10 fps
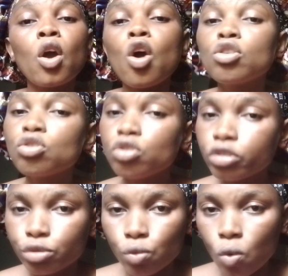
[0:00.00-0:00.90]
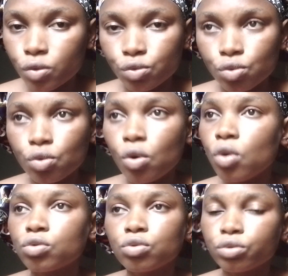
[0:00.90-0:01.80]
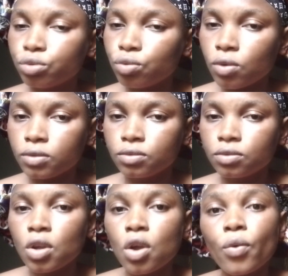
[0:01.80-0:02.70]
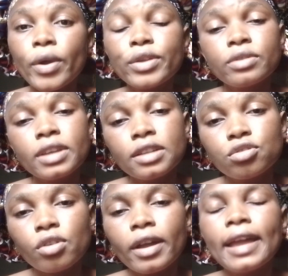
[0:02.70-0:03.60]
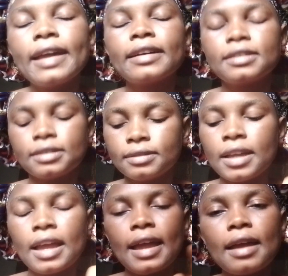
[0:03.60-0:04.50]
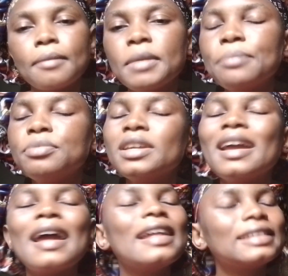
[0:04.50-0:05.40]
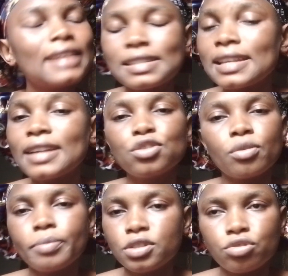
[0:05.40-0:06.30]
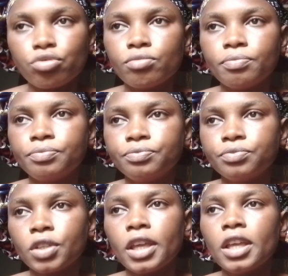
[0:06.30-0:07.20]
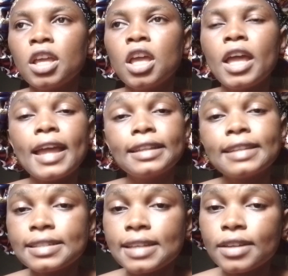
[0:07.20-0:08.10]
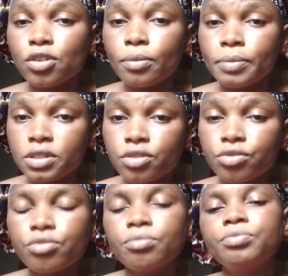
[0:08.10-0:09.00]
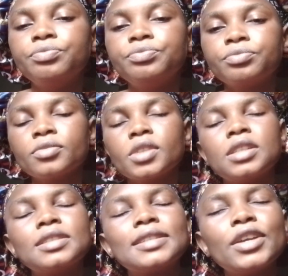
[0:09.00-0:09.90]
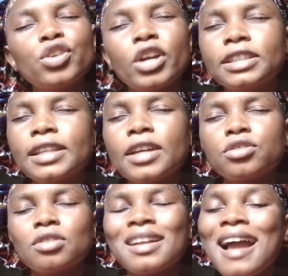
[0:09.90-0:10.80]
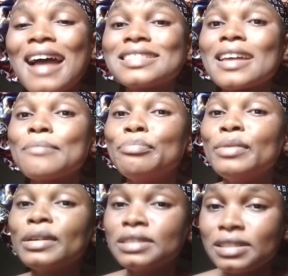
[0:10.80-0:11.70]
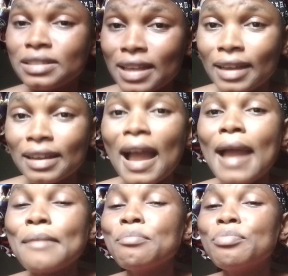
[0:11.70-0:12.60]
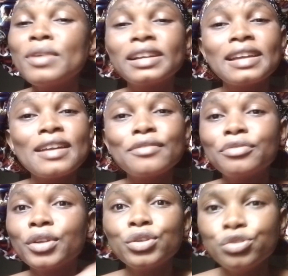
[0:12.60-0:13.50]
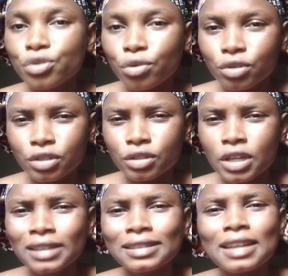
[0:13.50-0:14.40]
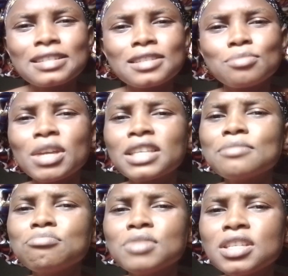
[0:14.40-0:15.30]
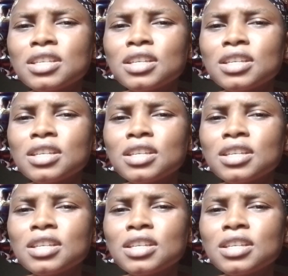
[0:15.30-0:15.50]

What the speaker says: Uncooked one. When you get your egg, maybe enter inside your bedroom. Okay, enter inside your bedroom. Say your intention: as I break this egg, I break every yoke that is making me